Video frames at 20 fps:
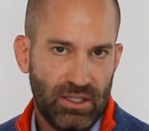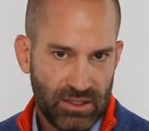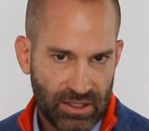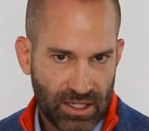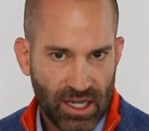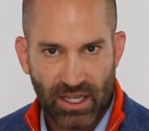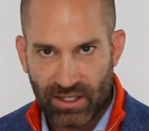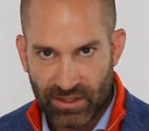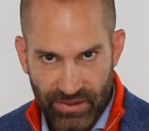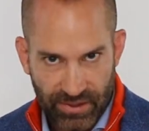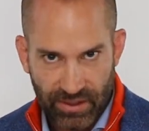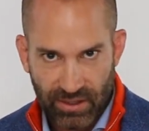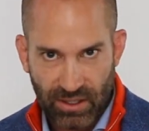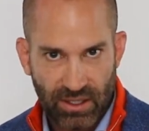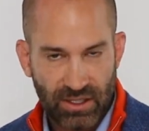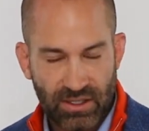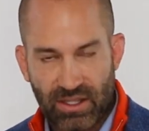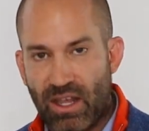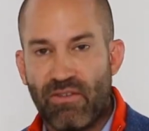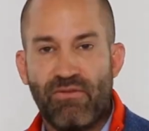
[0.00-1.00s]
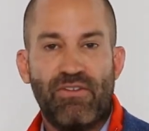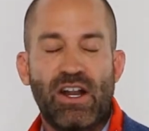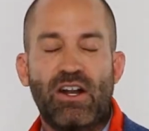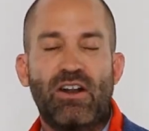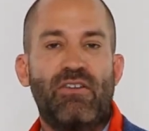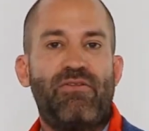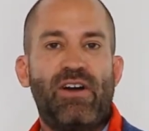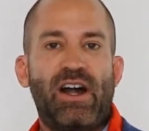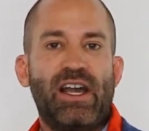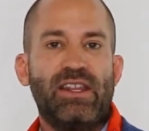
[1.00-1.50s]
Does. So they
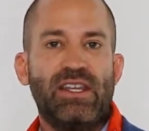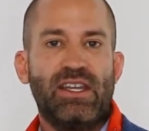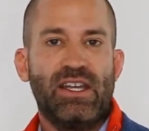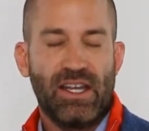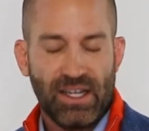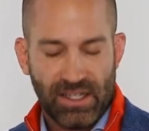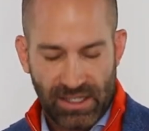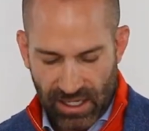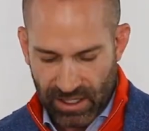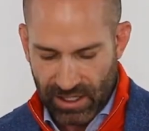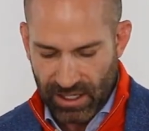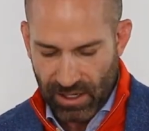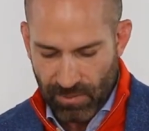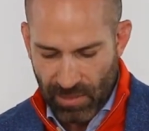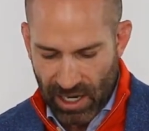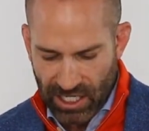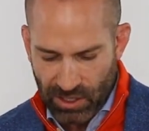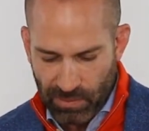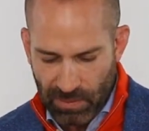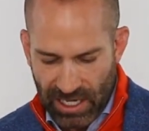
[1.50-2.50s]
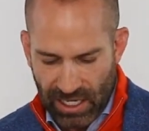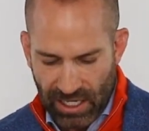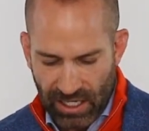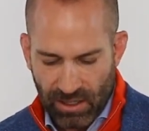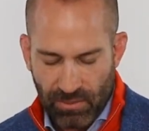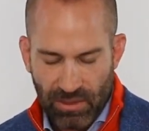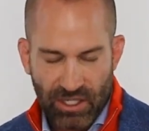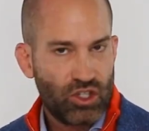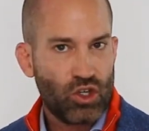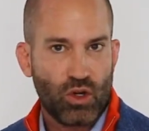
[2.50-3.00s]
verify the identity. Am I speaking
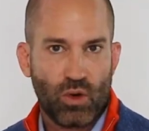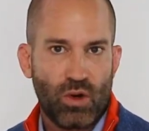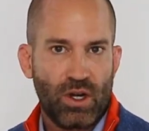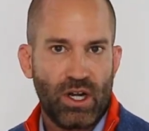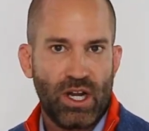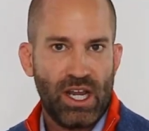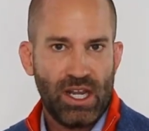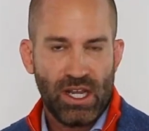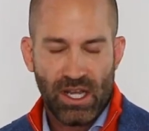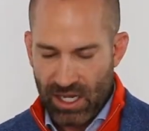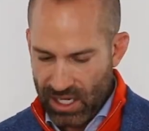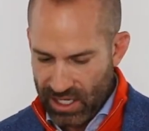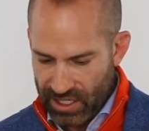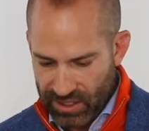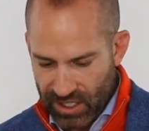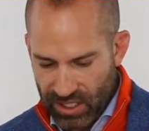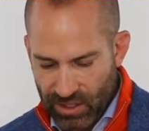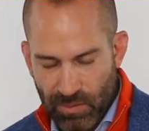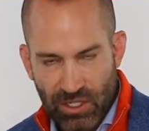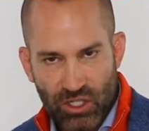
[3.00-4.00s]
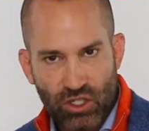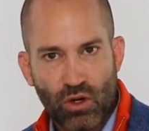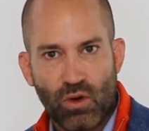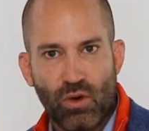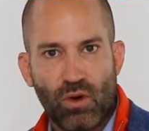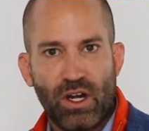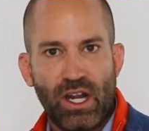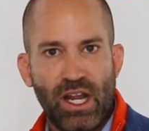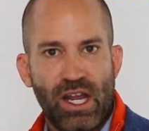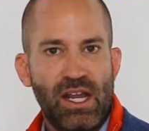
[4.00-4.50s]
to Mr. Jorge? Is this Mr.
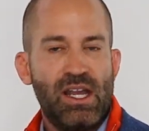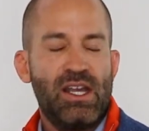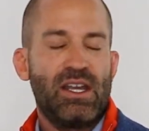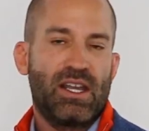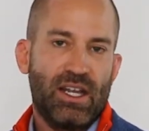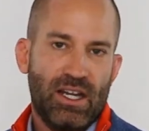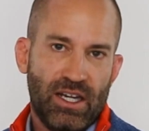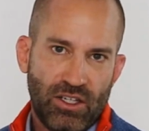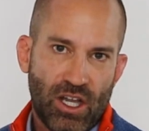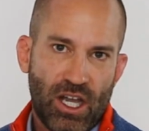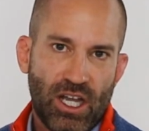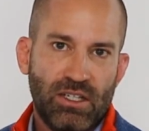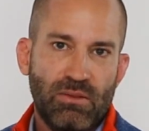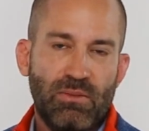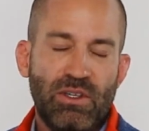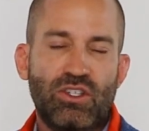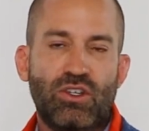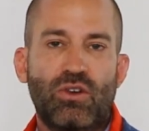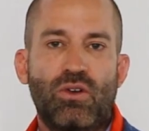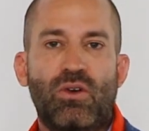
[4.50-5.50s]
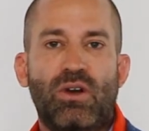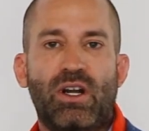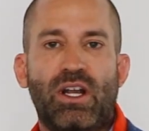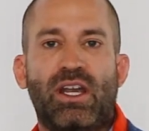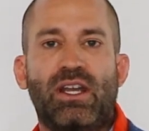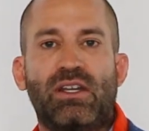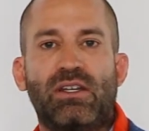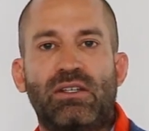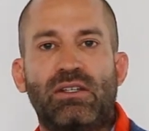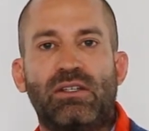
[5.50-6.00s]
Jorge? Can I talk to Mr. Jorge?